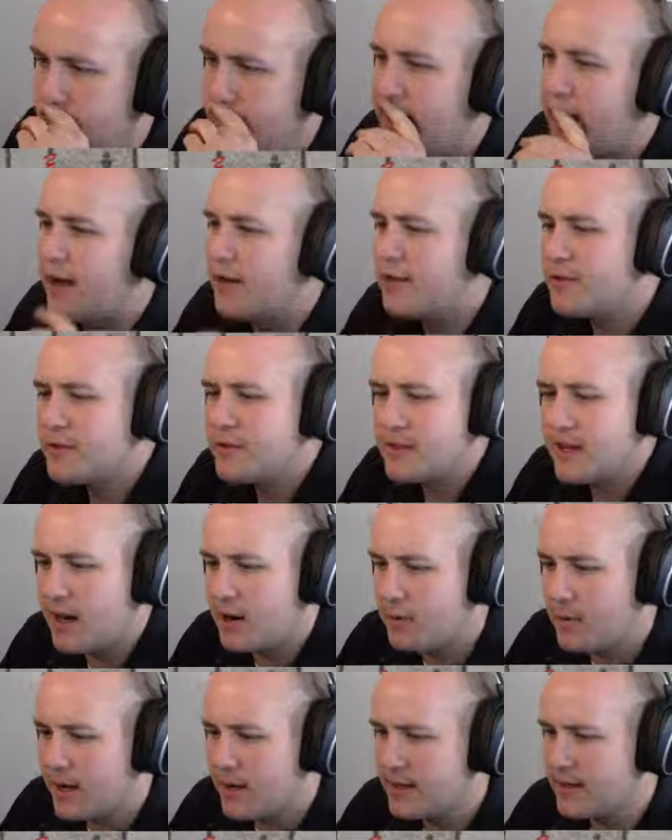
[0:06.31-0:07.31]
The other
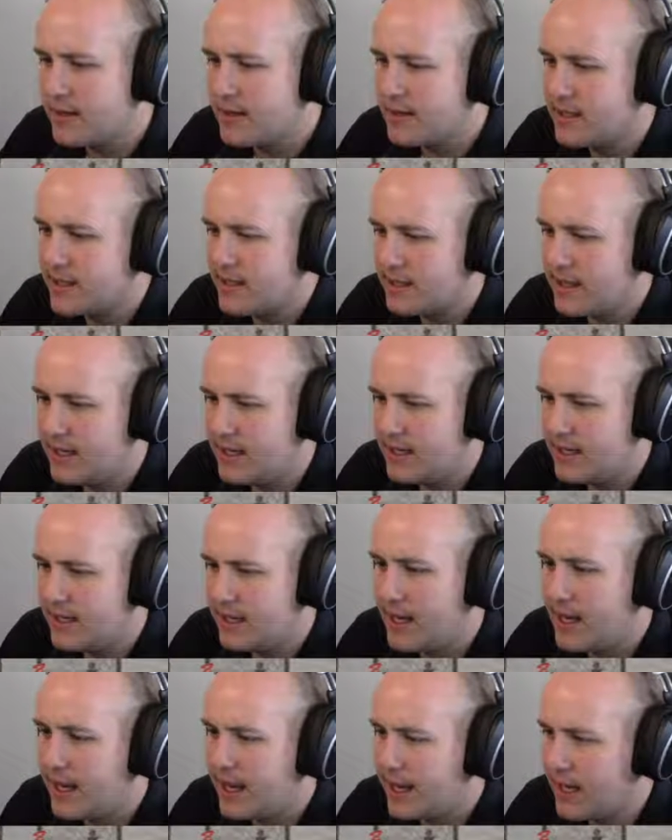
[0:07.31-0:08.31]
stairway doesn't need a
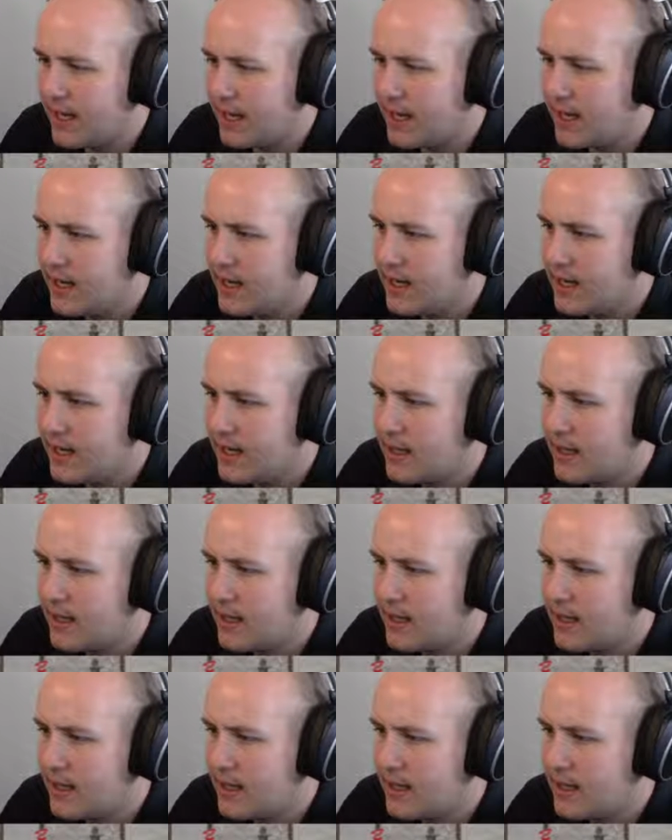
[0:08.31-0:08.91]
key.